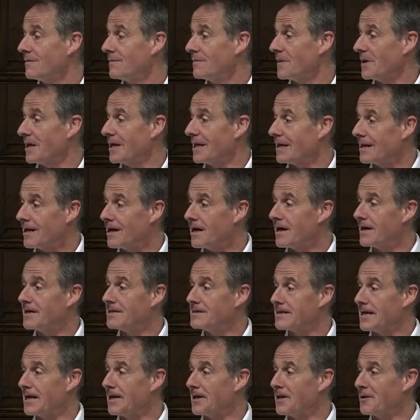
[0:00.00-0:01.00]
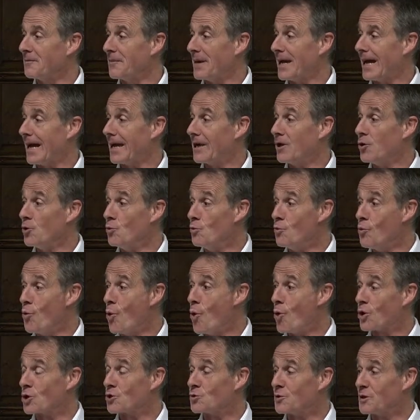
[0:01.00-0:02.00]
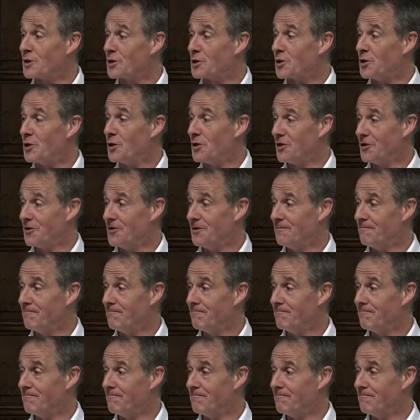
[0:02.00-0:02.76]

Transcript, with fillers: but it lies in the man who walked with God.